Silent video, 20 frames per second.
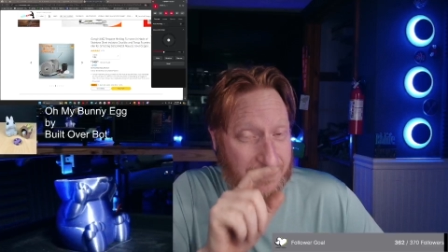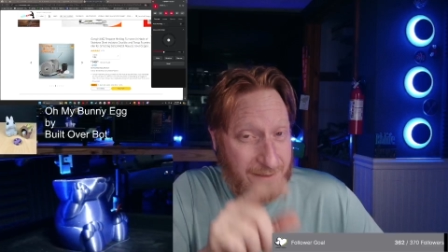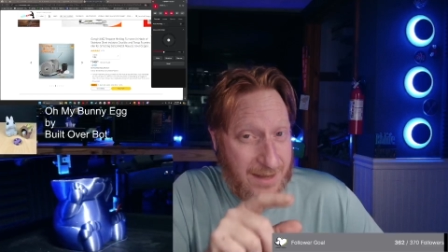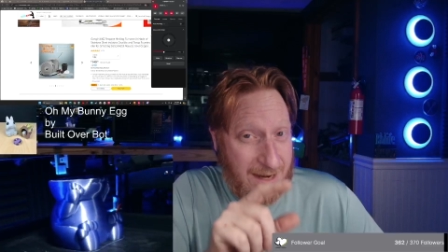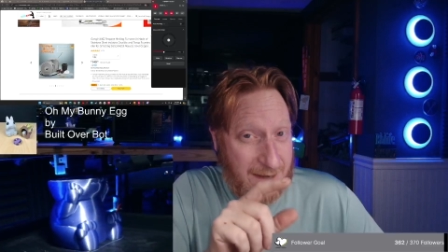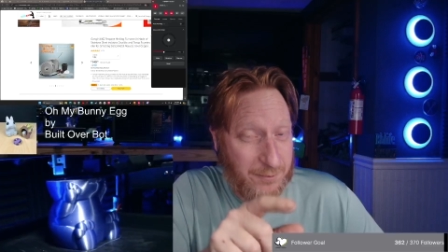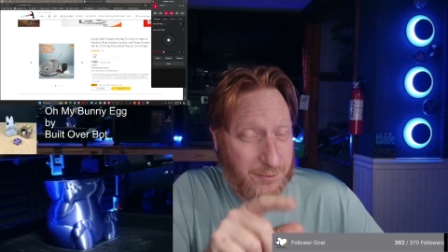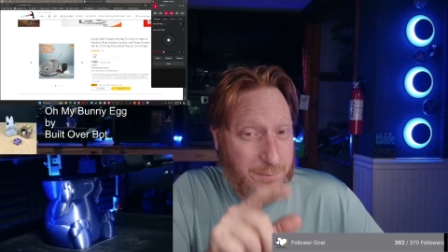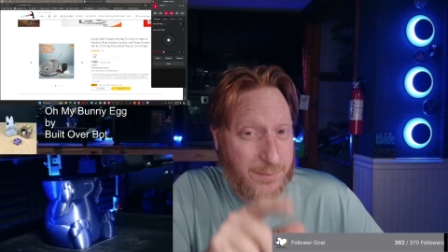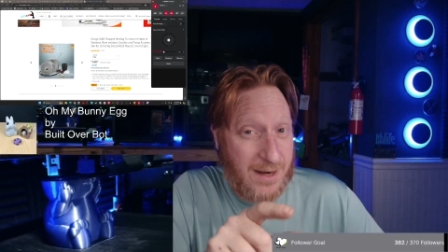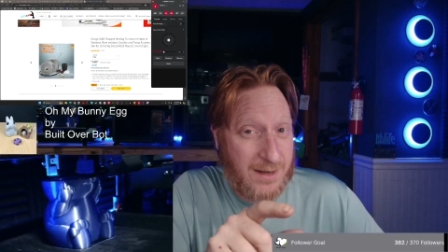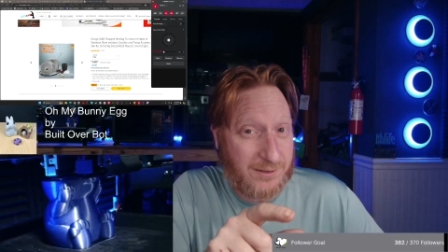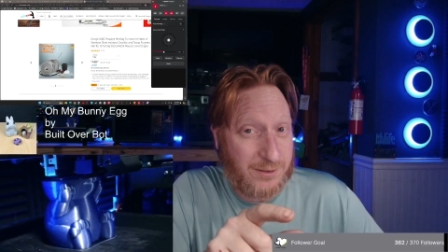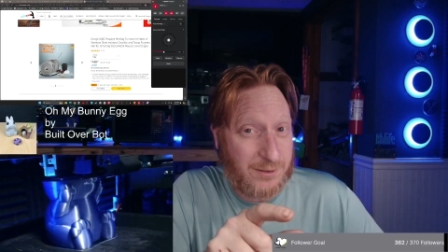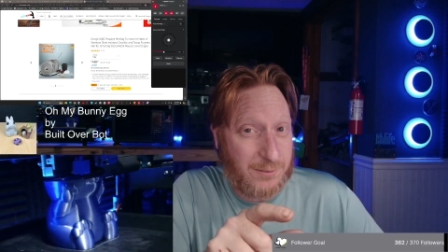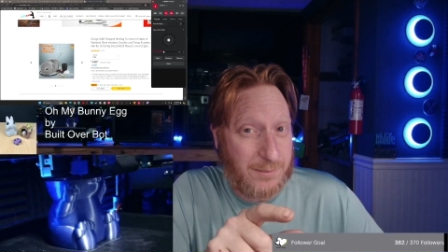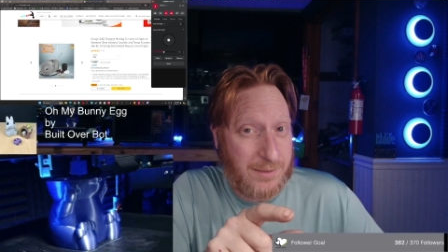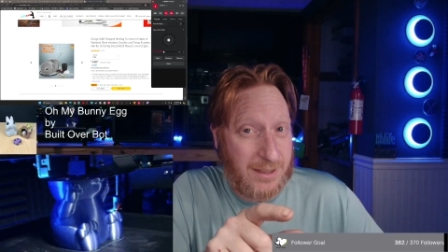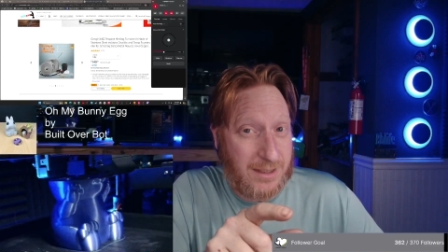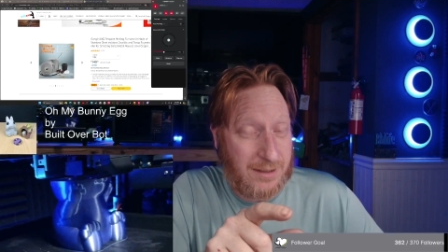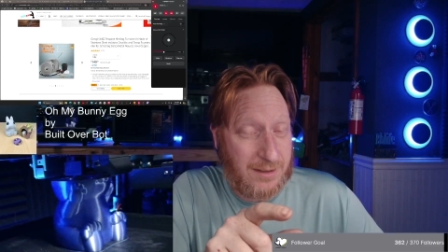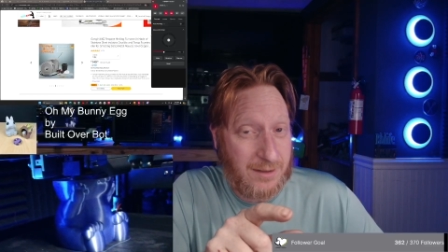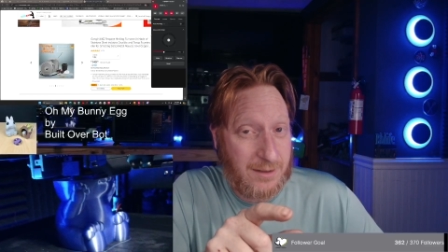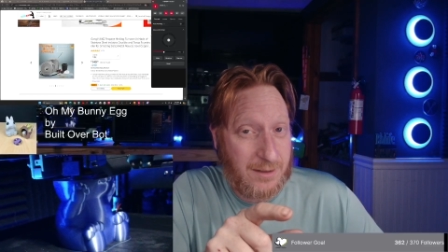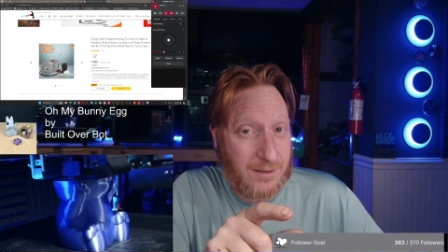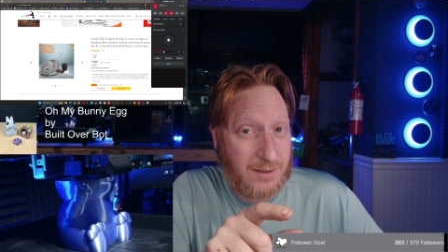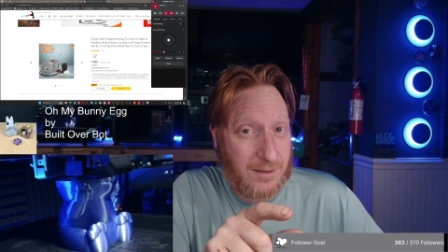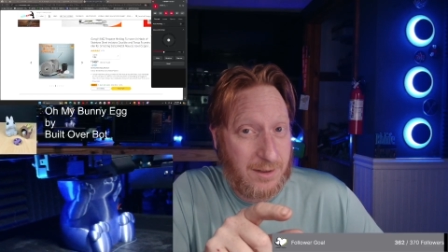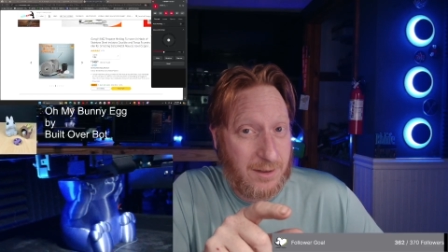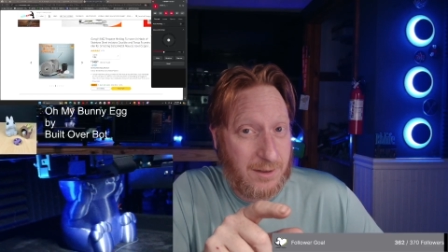will sponsor me
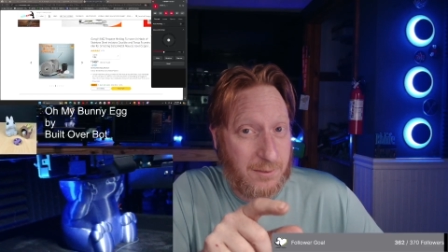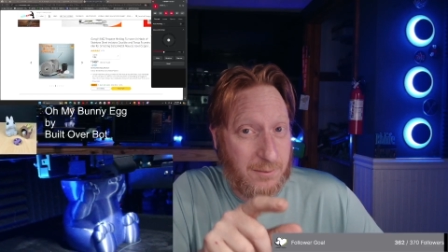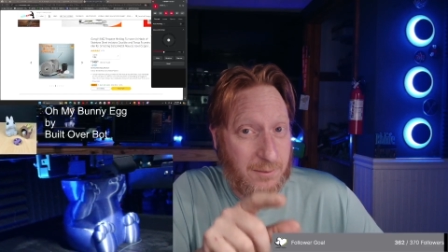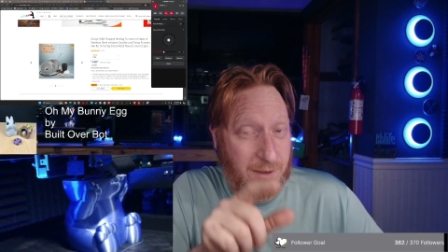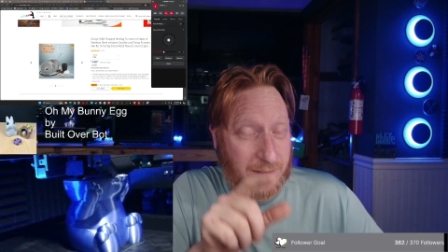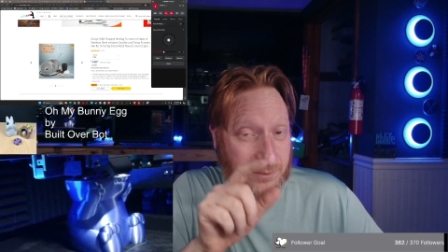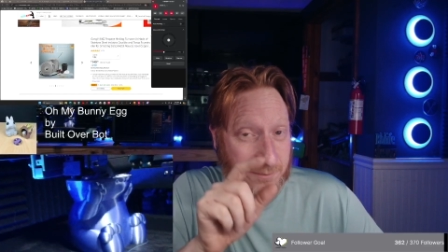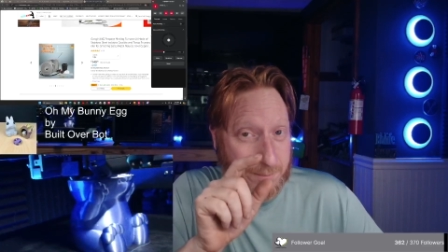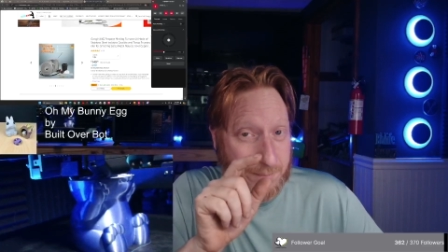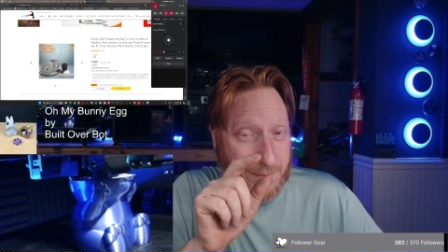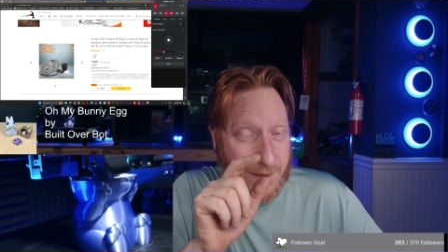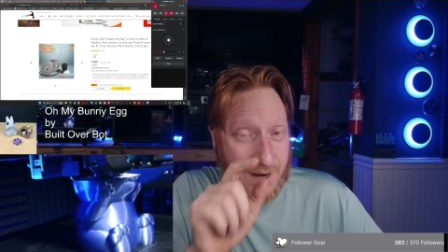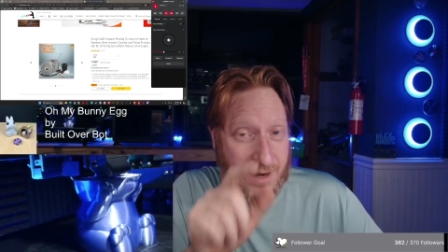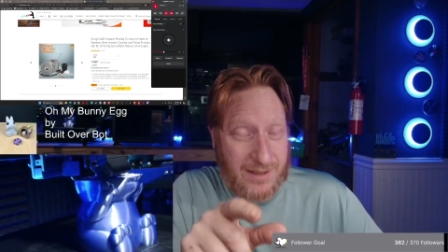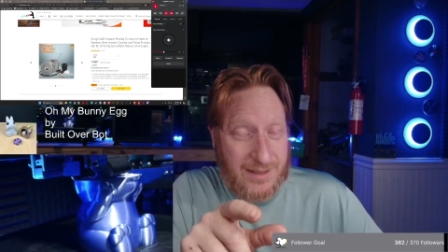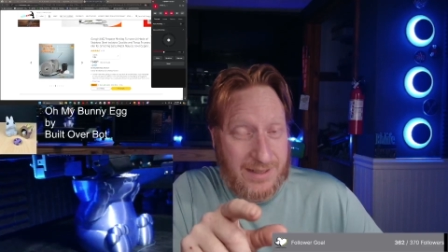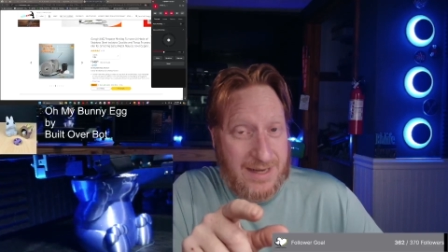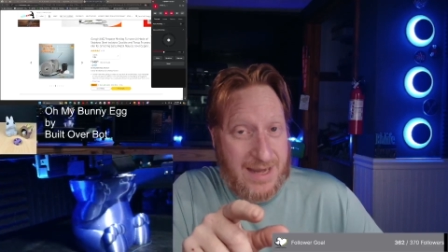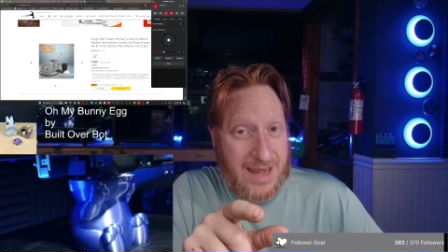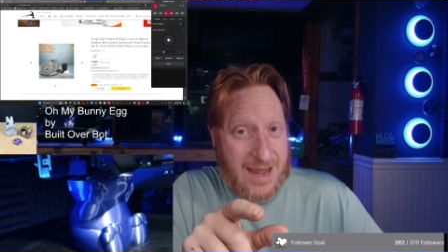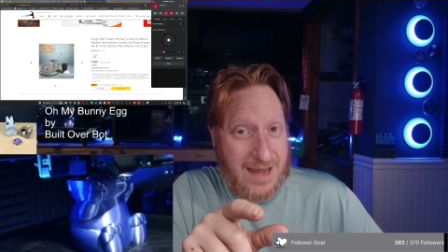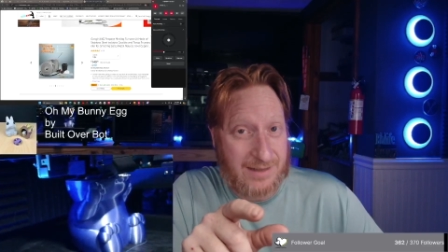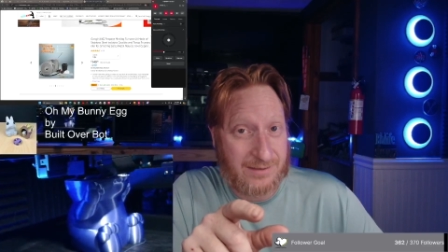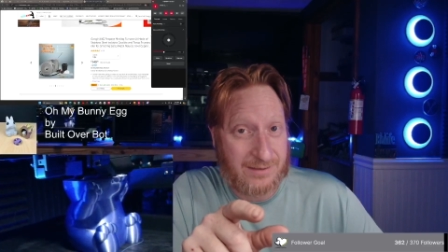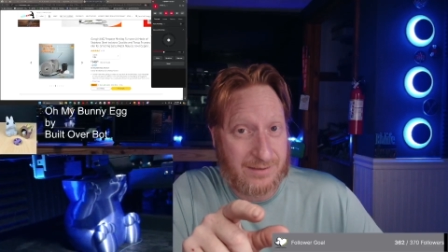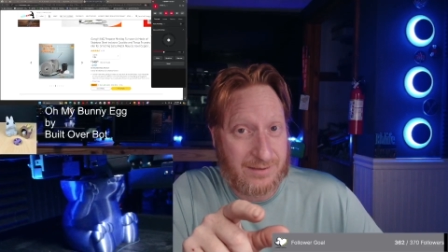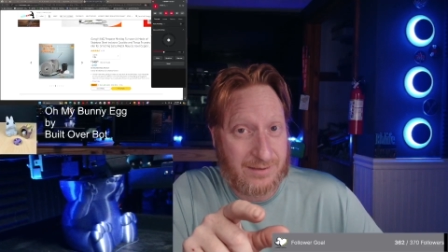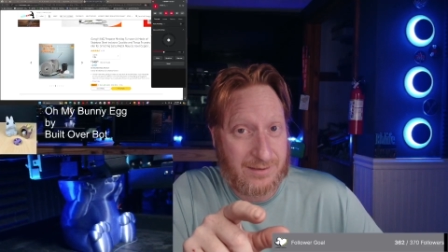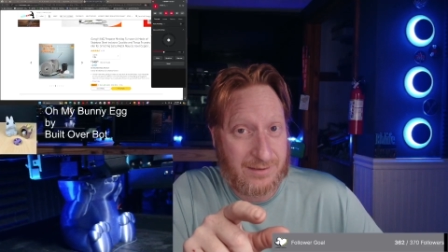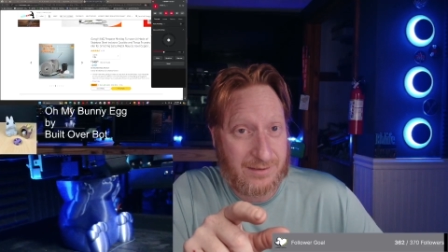with some
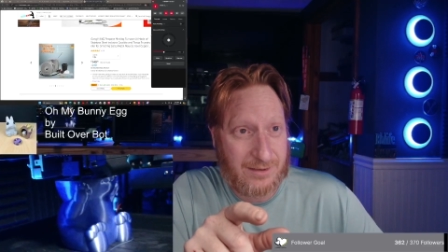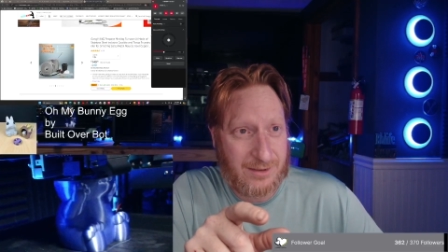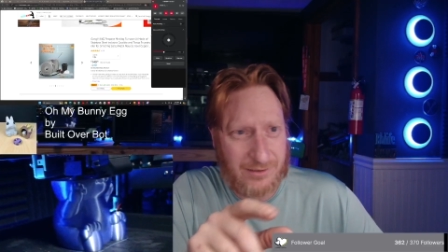Polycast,